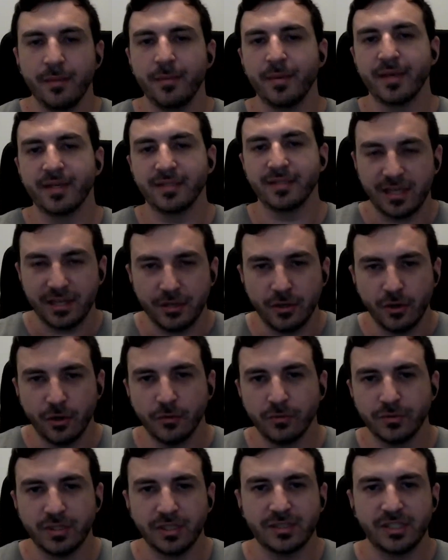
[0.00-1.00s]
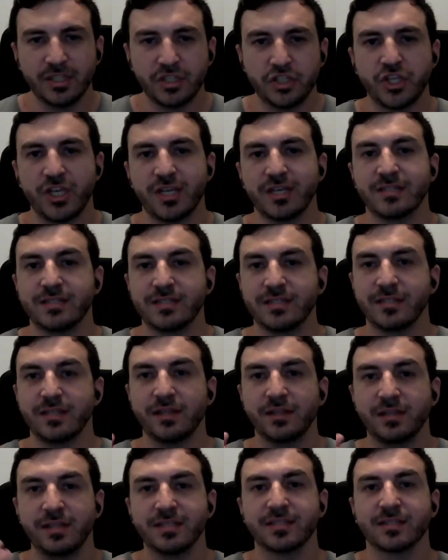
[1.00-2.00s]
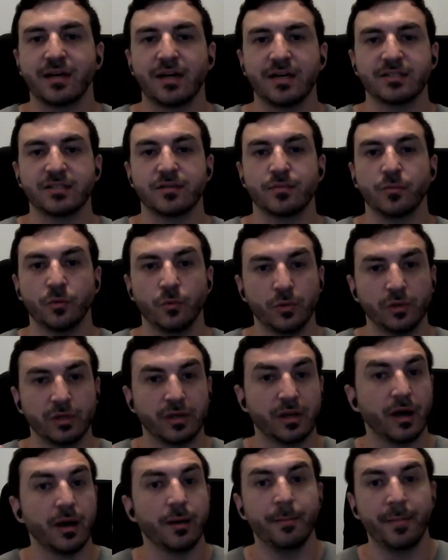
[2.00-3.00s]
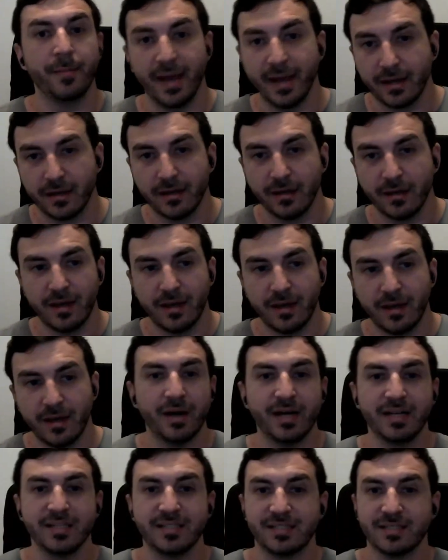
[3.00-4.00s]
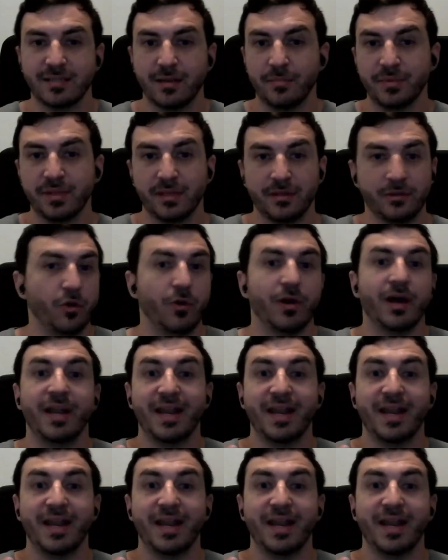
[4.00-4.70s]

because I know that the chances that this customer will come back and buy something, you know,